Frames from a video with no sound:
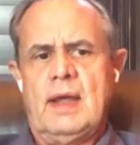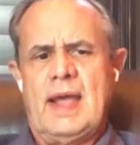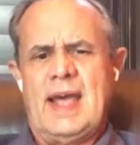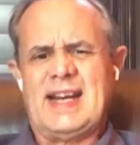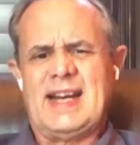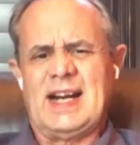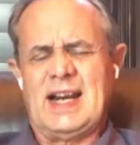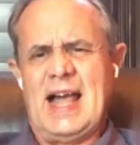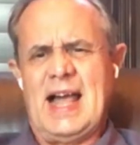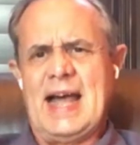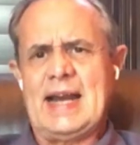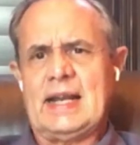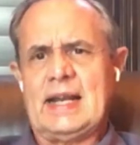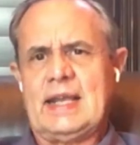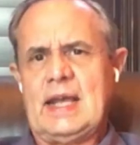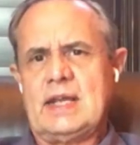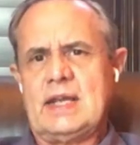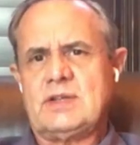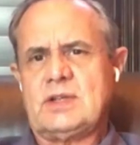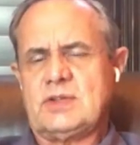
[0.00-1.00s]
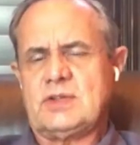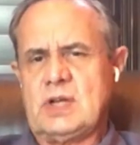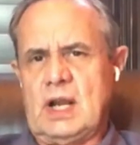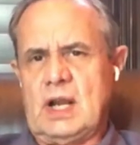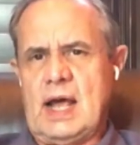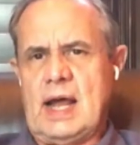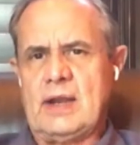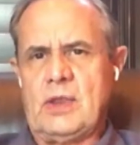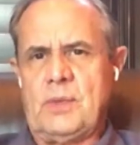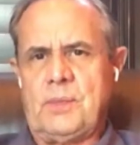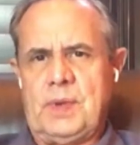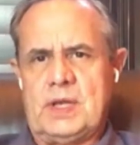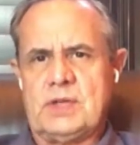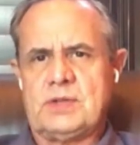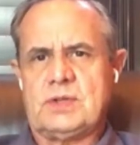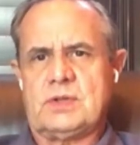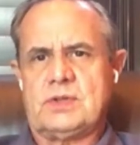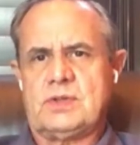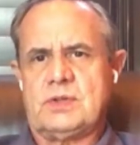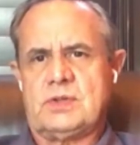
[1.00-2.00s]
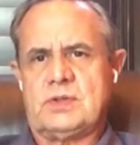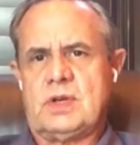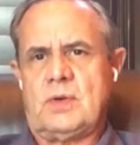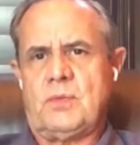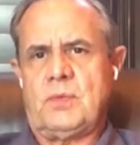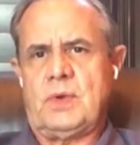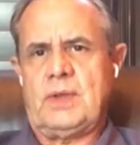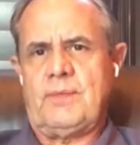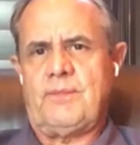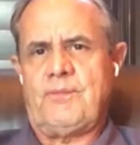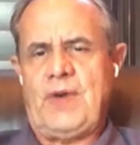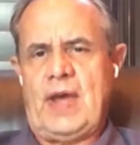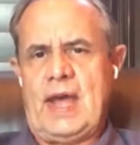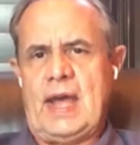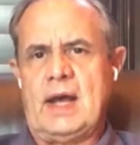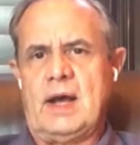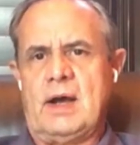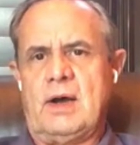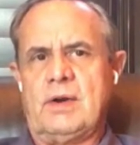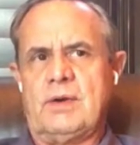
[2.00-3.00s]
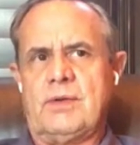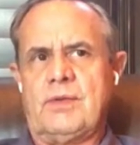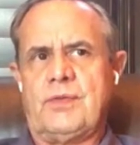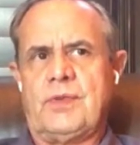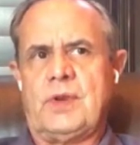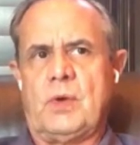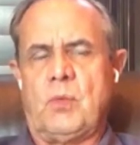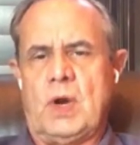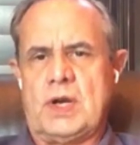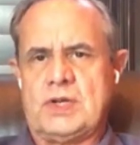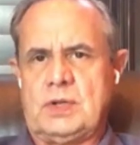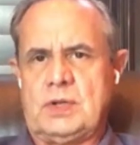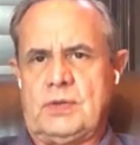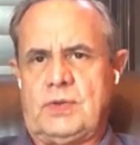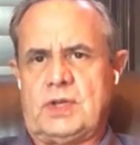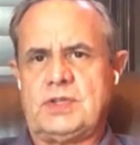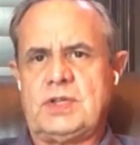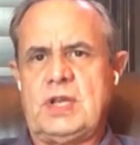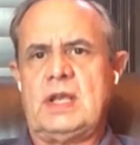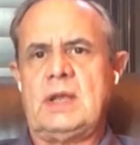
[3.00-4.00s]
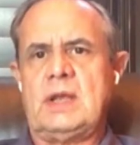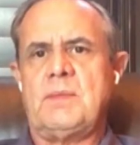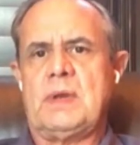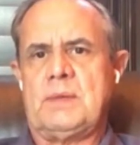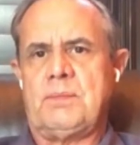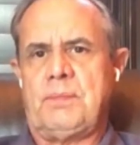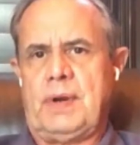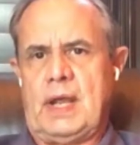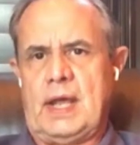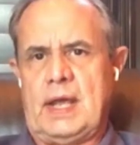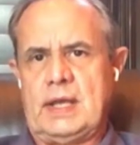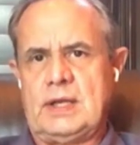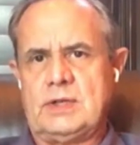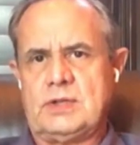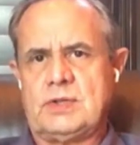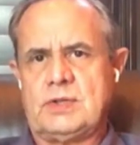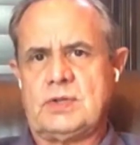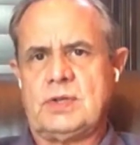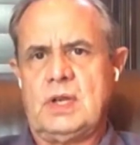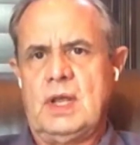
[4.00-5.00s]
And in a lot of cases, in a lot of the businesses that we found, there wasn't the team in place.